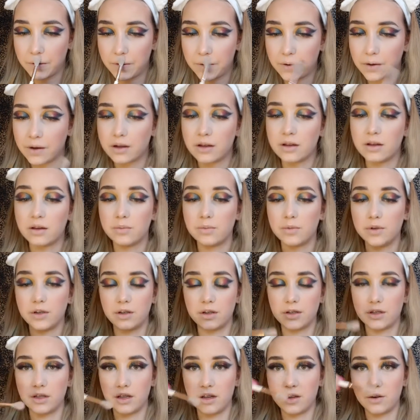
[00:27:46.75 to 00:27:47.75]

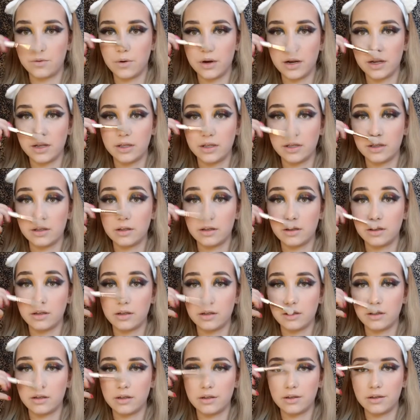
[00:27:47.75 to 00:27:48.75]
because otherwise
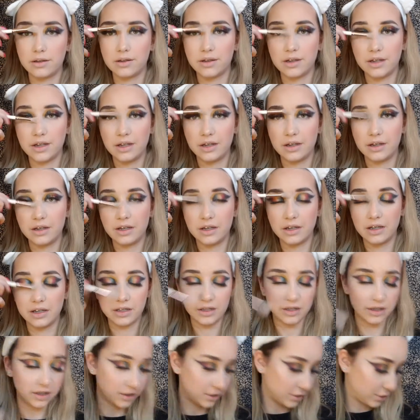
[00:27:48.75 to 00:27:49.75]
it
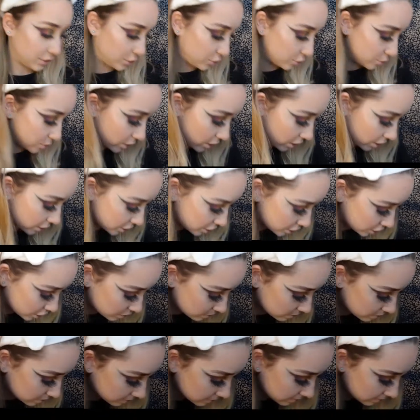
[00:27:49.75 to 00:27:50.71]
is too much.